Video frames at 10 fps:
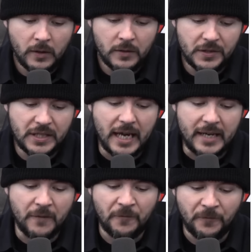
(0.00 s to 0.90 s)

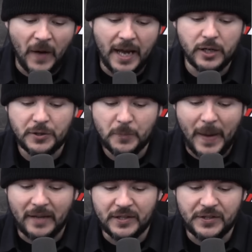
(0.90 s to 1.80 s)
CNN fires
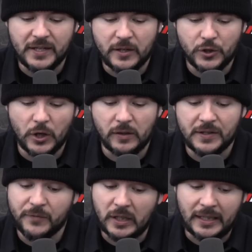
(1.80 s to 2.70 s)
Palestinian
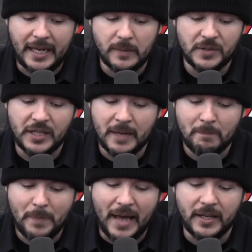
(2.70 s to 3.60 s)
journalist for claims he
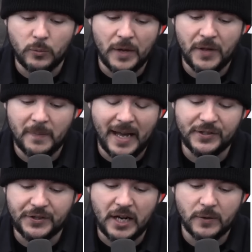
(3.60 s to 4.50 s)
embedded with
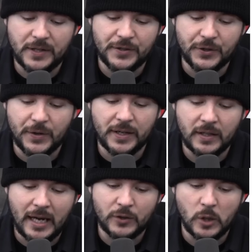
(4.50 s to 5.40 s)
Hamas terrorists during
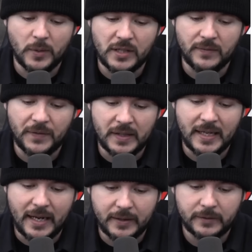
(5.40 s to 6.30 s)
October 7th
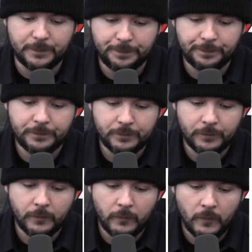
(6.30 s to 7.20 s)
attack.
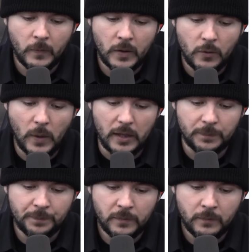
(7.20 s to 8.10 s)
Well,
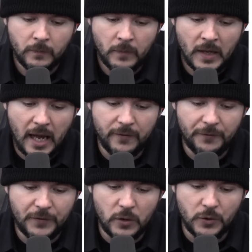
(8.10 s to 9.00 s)
I have a
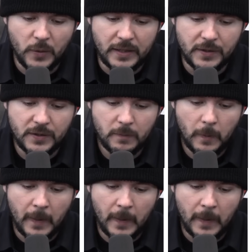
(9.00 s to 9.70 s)
few tweets.